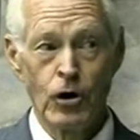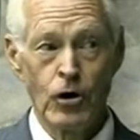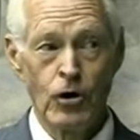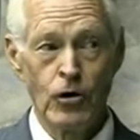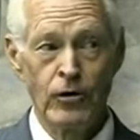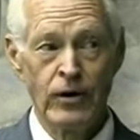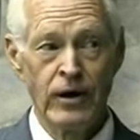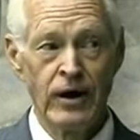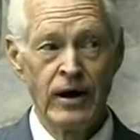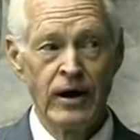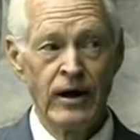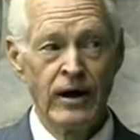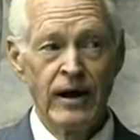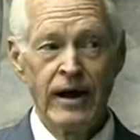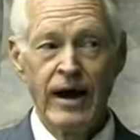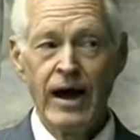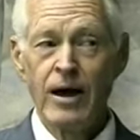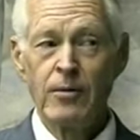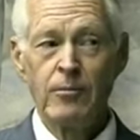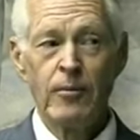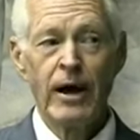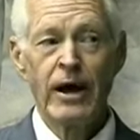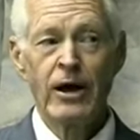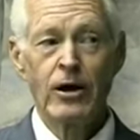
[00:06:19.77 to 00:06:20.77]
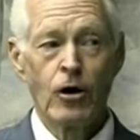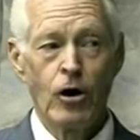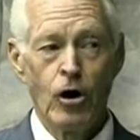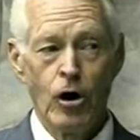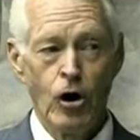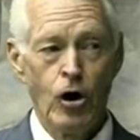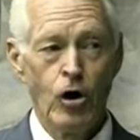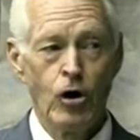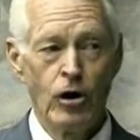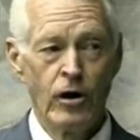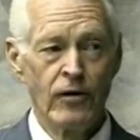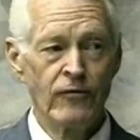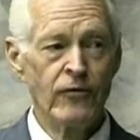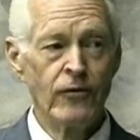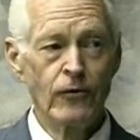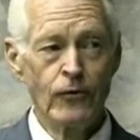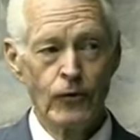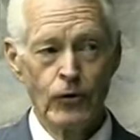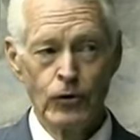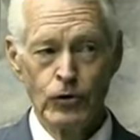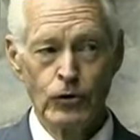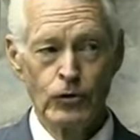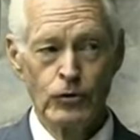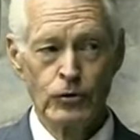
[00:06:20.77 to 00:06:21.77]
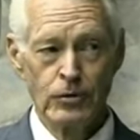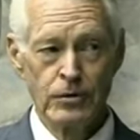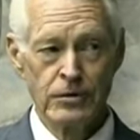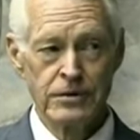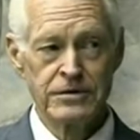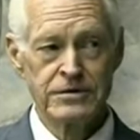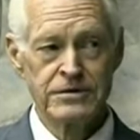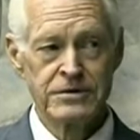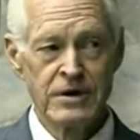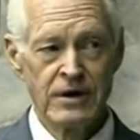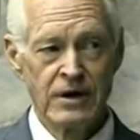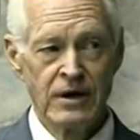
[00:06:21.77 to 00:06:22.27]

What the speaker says: on and make all of the rules.